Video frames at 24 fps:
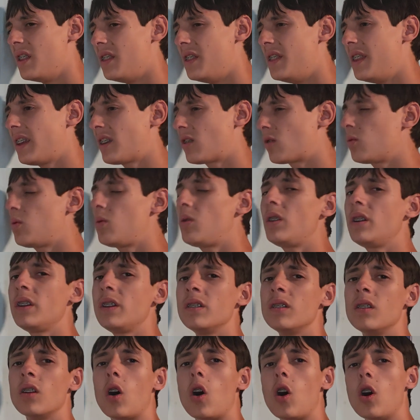this
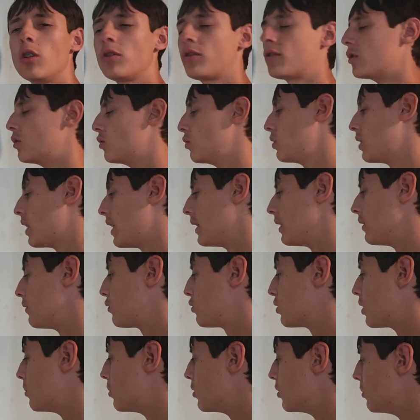one also kind of
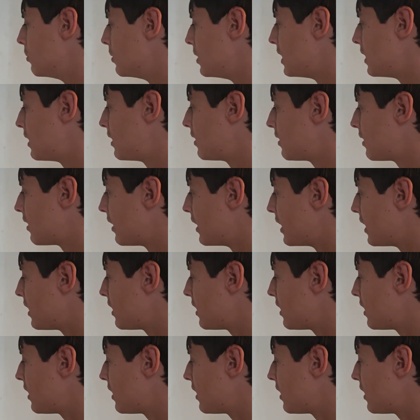troubled me, because,